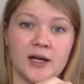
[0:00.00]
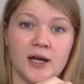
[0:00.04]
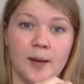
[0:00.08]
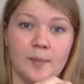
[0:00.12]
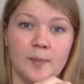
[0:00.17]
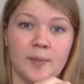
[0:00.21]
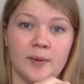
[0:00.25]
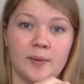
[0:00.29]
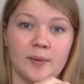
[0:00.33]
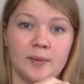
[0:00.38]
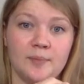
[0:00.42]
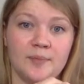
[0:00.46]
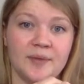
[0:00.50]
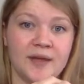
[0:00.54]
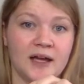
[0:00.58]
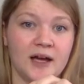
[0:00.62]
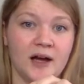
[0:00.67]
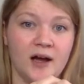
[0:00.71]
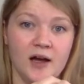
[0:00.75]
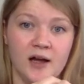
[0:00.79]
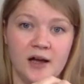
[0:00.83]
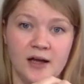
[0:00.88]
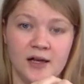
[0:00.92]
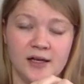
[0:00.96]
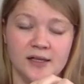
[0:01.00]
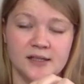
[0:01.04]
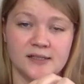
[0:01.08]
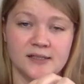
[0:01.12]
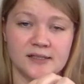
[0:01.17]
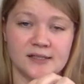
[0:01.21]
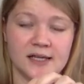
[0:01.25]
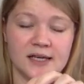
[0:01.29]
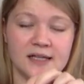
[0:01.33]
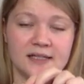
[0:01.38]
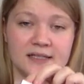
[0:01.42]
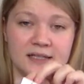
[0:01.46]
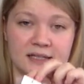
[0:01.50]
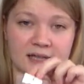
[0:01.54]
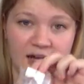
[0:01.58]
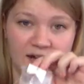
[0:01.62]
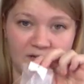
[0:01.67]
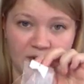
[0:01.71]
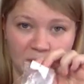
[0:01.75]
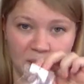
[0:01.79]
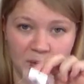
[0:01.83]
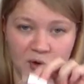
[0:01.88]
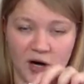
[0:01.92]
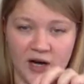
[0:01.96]
it up because it didn't have
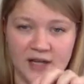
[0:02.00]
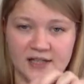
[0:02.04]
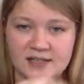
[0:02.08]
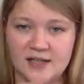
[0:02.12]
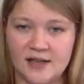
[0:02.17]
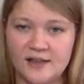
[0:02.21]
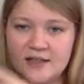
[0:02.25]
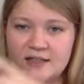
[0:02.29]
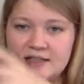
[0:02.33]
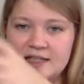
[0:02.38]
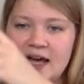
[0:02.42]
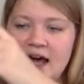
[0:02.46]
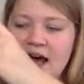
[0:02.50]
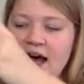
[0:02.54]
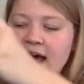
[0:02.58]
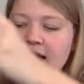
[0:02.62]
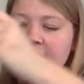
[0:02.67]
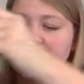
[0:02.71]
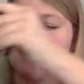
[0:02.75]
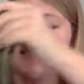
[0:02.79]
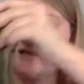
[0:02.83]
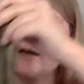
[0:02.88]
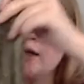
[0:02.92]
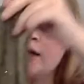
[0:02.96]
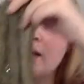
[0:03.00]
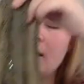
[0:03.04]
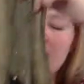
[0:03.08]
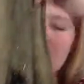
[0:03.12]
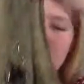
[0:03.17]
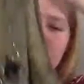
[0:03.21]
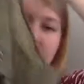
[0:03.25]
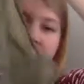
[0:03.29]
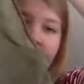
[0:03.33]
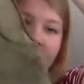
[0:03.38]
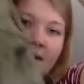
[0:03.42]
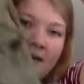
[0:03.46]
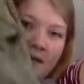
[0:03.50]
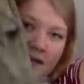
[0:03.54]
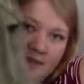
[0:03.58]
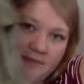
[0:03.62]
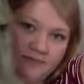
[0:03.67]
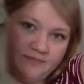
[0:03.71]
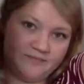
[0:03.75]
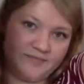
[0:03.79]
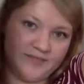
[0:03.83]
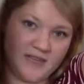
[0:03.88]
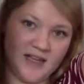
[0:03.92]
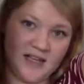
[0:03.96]
a price on the tag, but
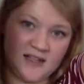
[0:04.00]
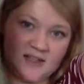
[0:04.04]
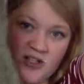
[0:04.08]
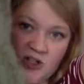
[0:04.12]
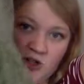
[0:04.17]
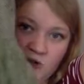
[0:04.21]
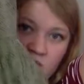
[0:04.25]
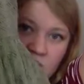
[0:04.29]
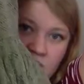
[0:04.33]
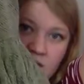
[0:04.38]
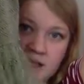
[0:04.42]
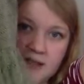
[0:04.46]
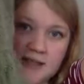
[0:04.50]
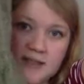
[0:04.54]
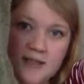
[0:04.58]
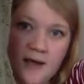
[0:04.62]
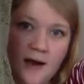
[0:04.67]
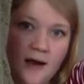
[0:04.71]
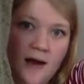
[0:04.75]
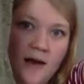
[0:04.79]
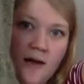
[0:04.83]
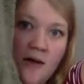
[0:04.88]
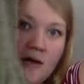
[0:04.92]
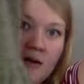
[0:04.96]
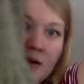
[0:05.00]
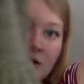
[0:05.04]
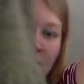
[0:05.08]
it's a great style.